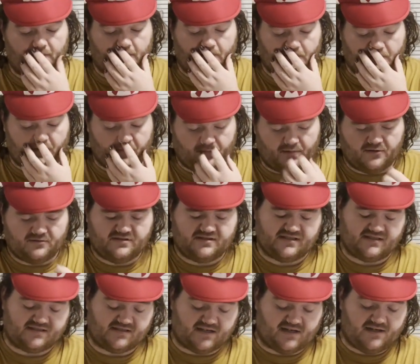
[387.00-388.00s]
the most
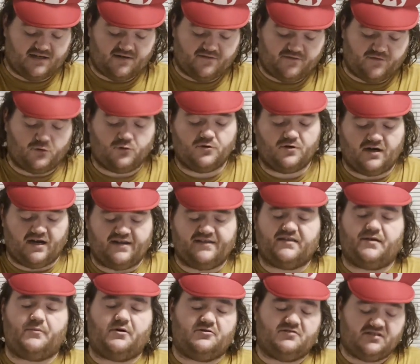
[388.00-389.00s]
excited for and
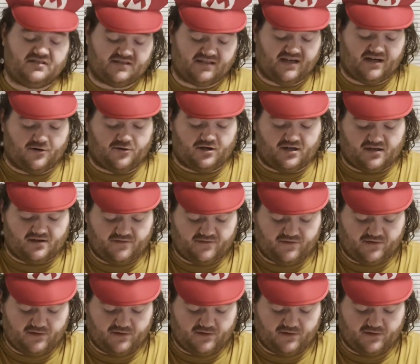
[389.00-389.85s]
the most scared of.